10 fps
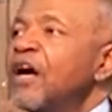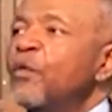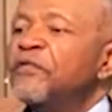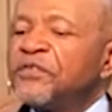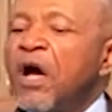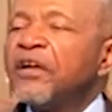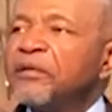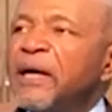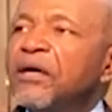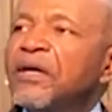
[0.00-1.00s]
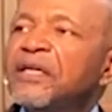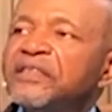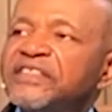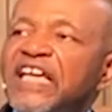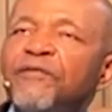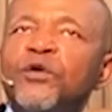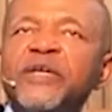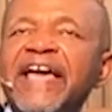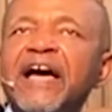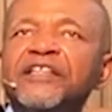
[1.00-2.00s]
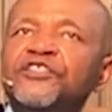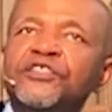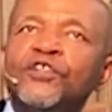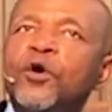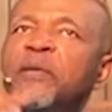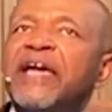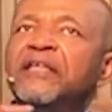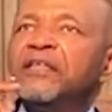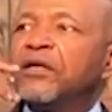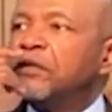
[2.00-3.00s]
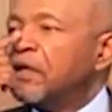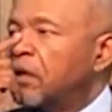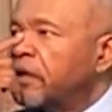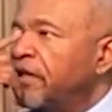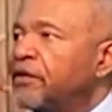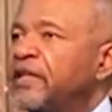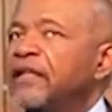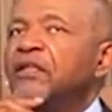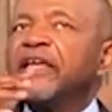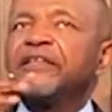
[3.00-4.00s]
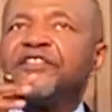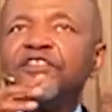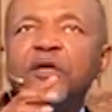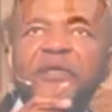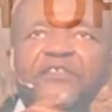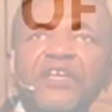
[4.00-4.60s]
We've talked about several realities. You can go back and look on our internet and look at the sermons.